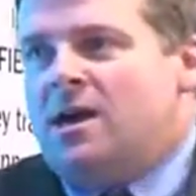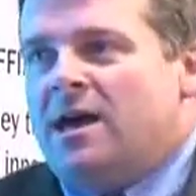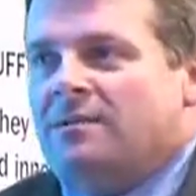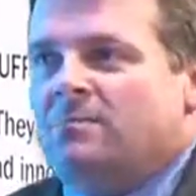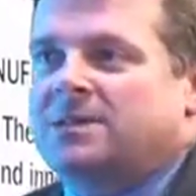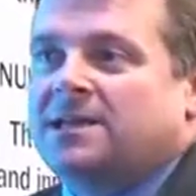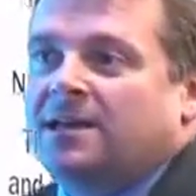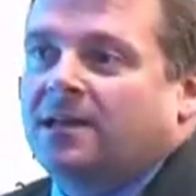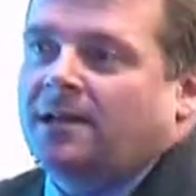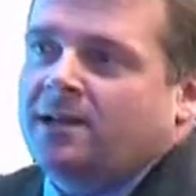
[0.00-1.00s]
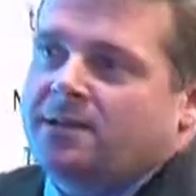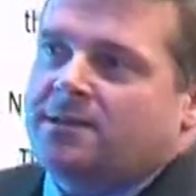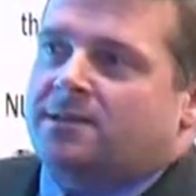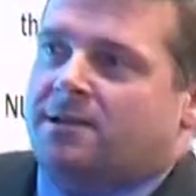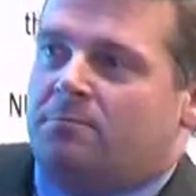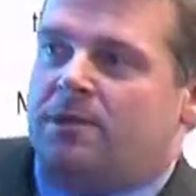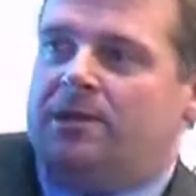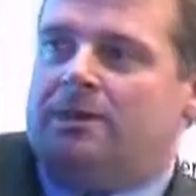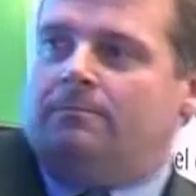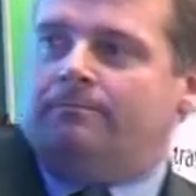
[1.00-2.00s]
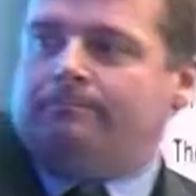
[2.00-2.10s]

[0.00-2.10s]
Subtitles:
and in particular, to think big.